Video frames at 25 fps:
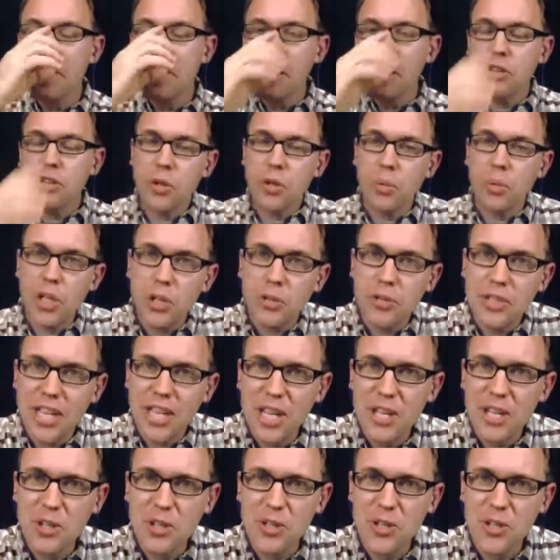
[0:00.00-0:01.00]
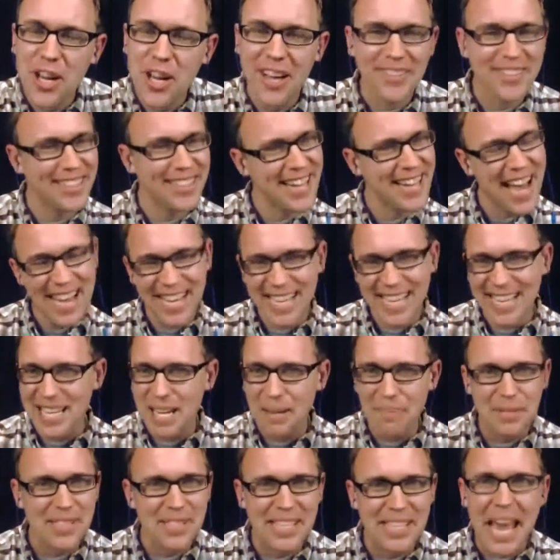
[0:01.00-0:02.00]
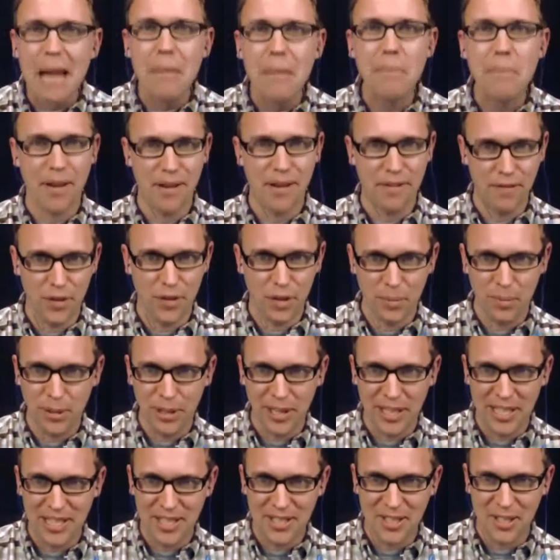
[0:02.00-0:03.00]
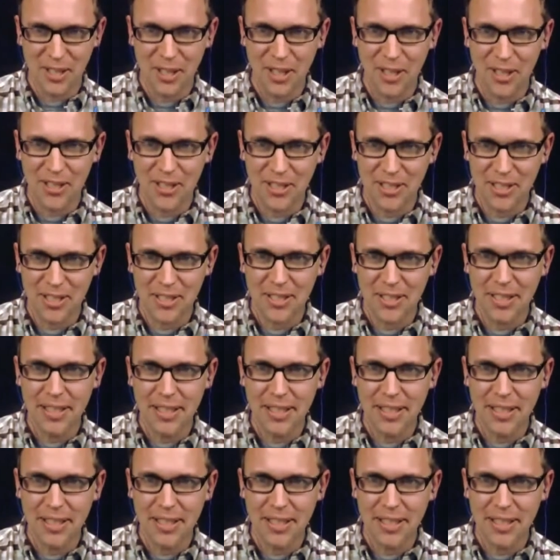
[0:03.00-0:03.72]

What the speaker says: So when you teach your child to not get upset by verbal insults,